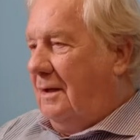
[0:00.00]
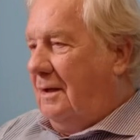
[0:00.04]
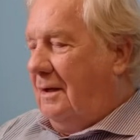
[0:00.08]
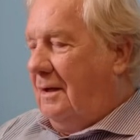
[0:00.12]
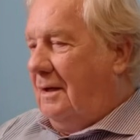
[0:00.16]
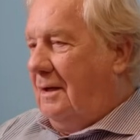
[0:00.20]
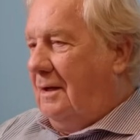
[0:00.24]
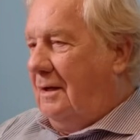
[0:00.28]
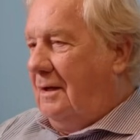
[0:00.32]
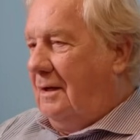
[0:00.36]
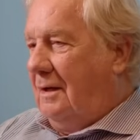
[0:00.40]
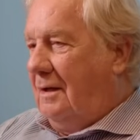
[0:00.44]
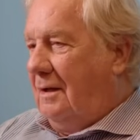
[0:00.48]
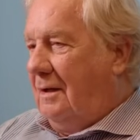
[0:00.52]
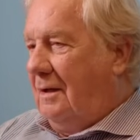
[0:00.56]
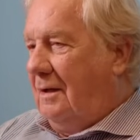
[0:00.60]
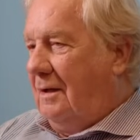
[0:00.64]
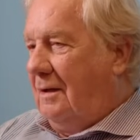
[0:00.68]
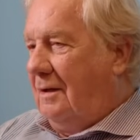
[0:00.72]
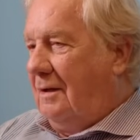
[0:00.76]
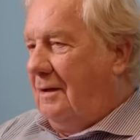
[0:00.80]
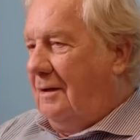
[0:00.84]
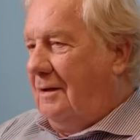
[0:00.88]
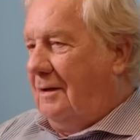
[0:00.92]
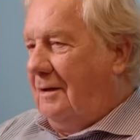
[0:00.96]
and
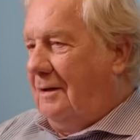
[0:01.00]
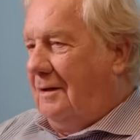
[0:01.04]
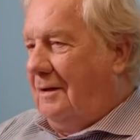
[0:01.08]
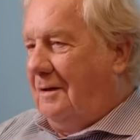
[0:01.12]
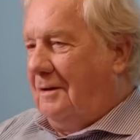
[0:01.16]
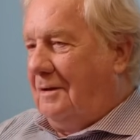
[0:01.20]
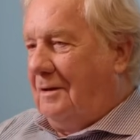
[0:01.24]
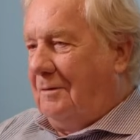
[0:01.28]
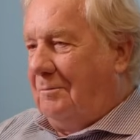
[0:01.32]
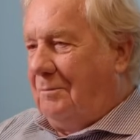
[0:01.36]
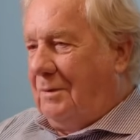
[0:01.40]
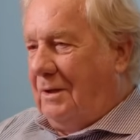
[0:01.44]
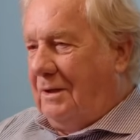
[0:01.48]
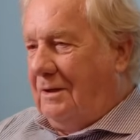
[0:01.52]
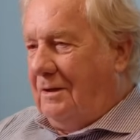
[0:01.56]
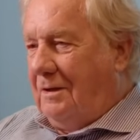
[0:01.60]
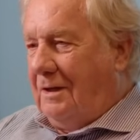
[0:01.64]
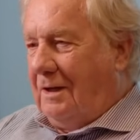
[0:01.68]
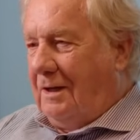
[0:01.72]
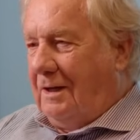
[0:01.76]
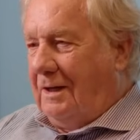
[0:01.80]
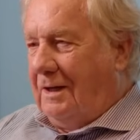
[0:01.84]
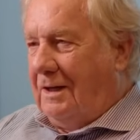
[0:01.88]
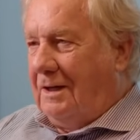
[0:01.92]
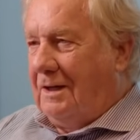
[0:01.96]
the big
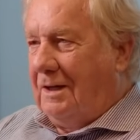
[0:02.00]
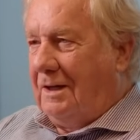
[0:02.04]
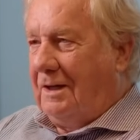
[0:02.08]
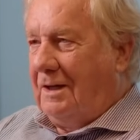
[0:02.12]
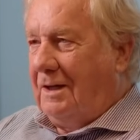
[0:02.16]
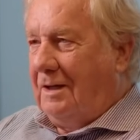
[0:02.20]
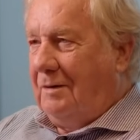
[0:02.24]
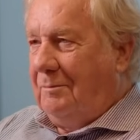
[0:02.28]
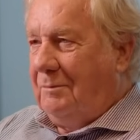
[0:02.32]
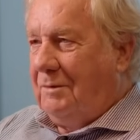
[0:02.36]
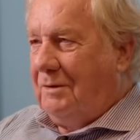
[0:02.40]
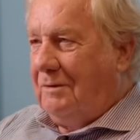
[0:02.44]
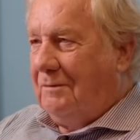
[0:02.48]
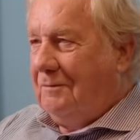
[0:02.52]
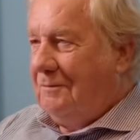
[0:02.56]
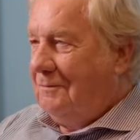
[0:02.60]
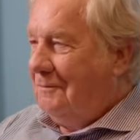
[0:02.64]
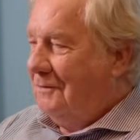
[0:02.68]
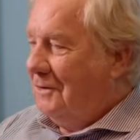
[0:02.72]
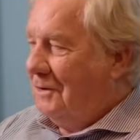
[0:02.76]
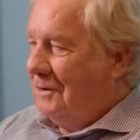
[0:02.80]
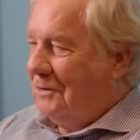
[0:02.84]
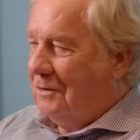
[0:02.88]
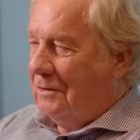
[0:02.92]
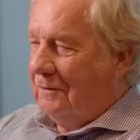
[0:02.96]
day came, and
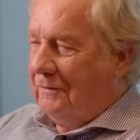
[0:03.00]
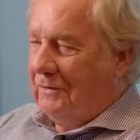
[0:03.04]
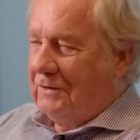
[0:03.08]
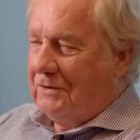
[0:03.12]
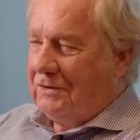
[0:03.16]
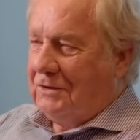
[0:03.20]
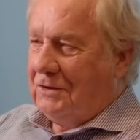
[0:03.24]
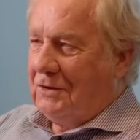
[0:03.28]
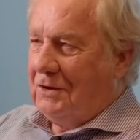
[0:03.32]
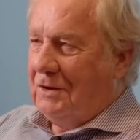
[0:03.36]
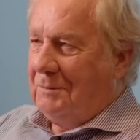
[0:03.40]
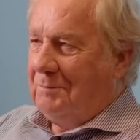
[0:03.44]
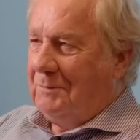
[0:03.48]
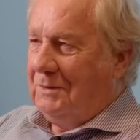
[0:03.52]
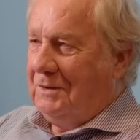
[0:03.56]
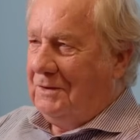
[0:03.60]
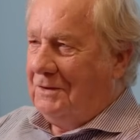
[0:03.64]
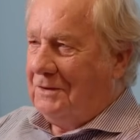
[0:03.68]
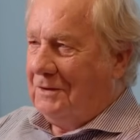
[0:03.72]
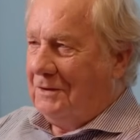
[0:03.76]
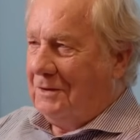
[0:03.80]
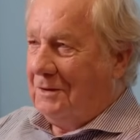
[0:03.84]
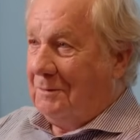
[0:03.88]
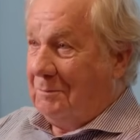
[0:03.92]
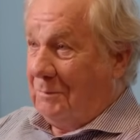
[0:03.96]
a lot of excitement
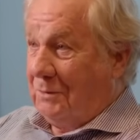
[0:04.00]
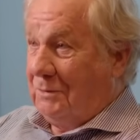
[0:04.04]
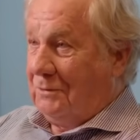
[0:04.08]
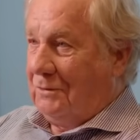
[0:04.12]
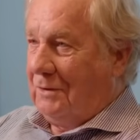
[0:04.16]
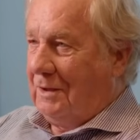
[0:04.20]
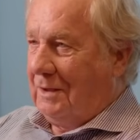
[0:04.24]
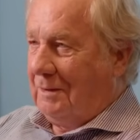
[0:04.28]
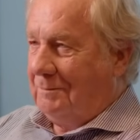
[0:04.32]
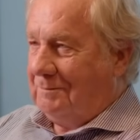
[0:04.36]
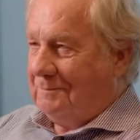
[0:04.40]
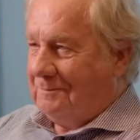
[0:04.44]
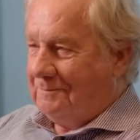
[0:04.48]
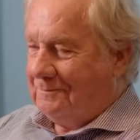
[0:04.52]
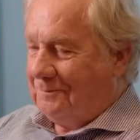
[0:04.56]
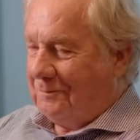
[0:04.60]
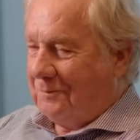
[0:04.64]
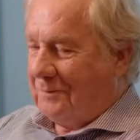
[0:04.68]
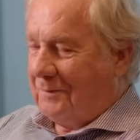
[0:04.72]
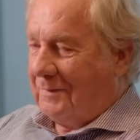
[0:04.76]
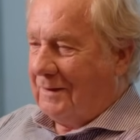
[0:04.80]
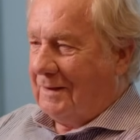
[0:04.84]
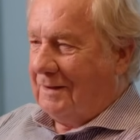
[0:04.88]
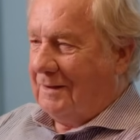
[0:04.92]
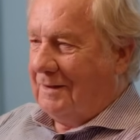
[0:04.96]
and the build-up,
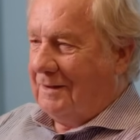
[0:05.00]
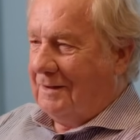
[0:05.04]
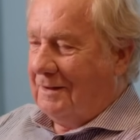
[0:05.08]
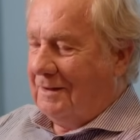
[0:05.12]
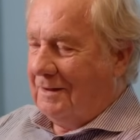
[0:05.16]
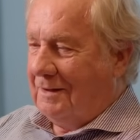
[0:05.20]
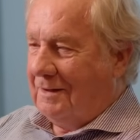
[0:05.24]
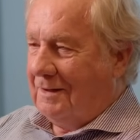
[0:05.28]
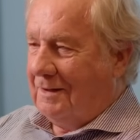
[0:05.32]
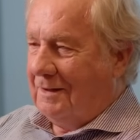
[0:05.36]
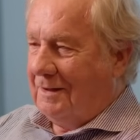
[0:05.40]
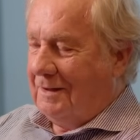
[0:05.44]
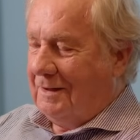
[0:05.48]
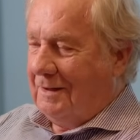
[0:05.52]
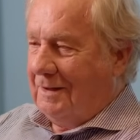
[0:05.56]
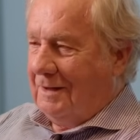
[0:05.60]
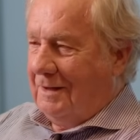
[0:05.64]
and